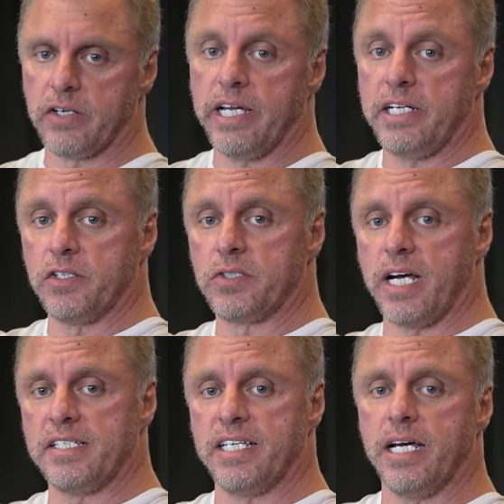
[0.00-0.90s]
inner head of your
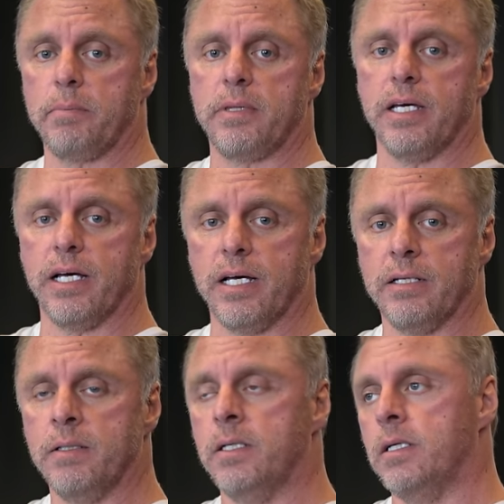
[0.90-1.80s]
tricep,
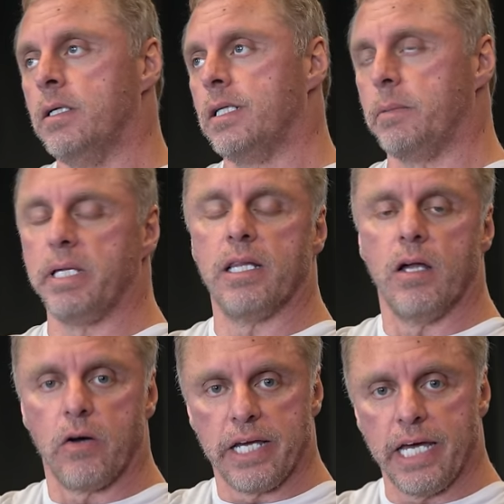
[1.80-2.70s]
that'd be the
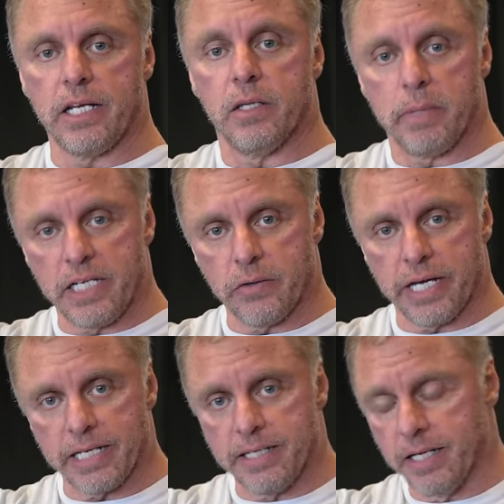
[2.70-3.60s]
long head and the medial
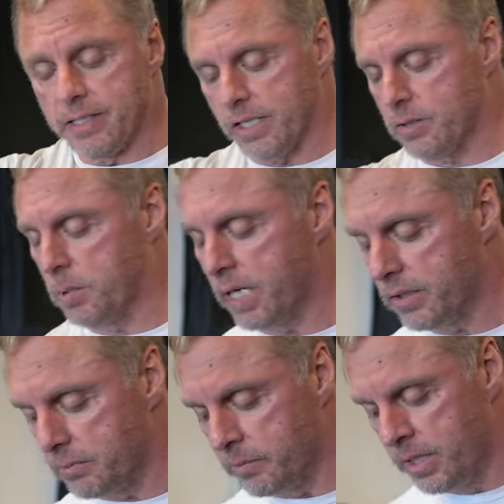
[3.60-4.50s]
head down at the
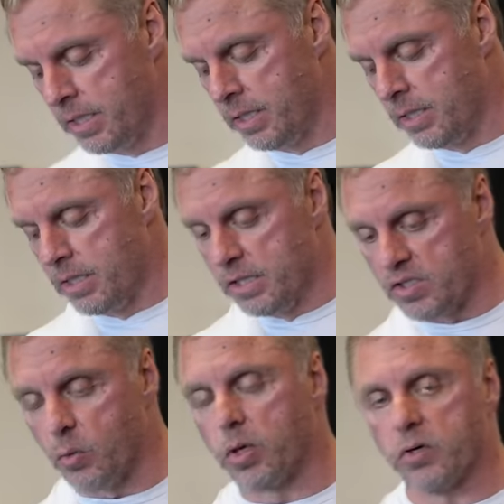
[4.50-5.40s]
bottom.
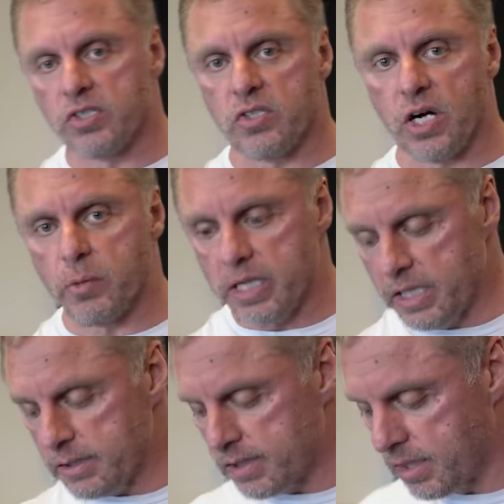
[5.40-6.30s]
So we're gonna start with
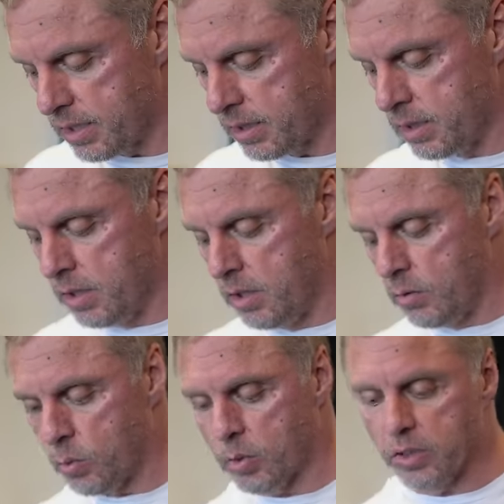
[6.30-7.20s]
these.
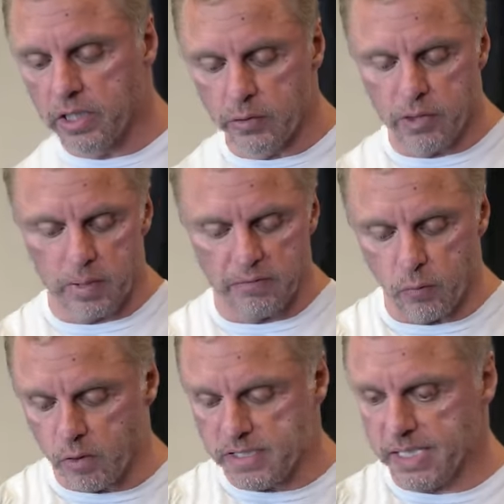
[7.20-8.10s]
We're gonna go with about
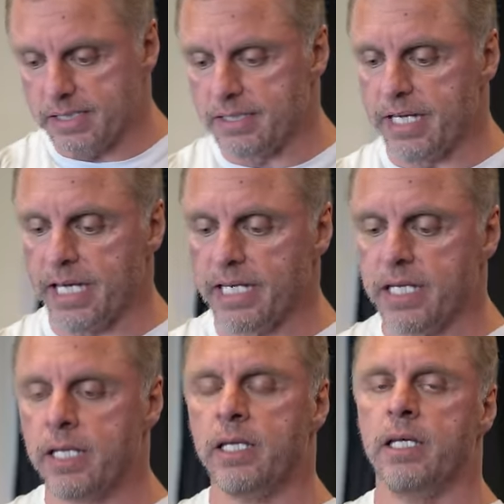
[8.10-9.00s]
4 sets of 10.